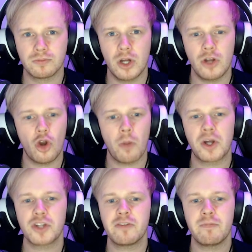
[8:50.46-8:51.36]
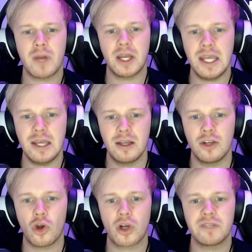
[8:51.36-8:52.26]
Not because of money,
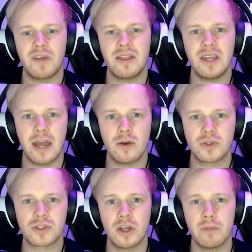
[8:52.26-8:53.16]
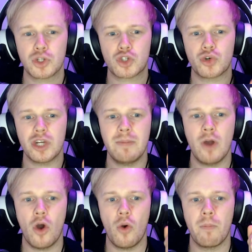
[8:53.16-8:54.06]
not because of anything else, but stream...
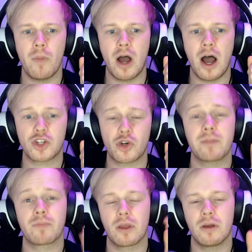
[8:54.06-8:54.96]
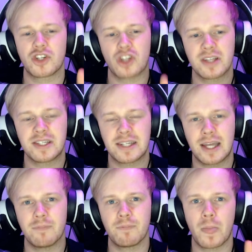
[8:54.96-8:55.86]
I'll start the sentence
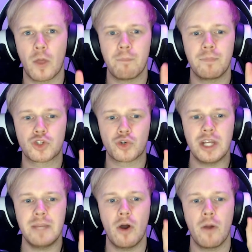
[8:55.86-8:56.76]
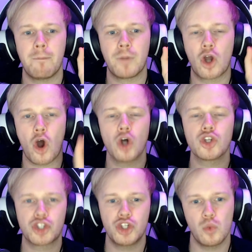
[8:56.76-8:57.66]
again. Stream
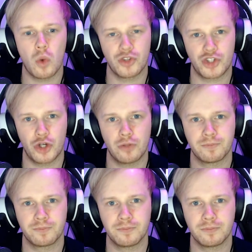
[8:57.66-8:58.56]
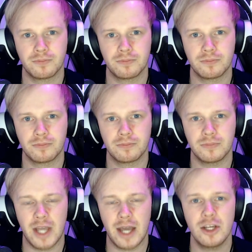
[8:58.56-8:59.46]
because you want to.
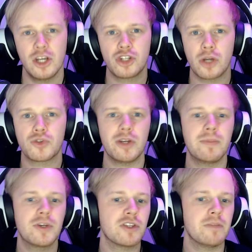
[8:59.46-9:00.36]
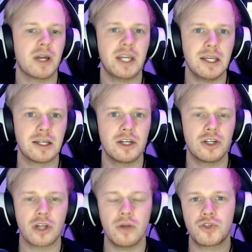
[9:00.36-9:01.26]
Yeah? Don't stream because of the money.
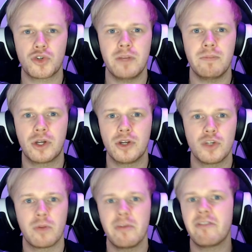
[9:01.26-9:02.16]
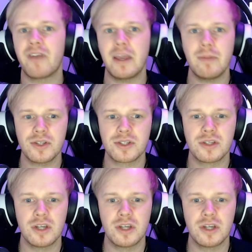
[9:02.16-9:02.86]
Don't stream because you want to be famous.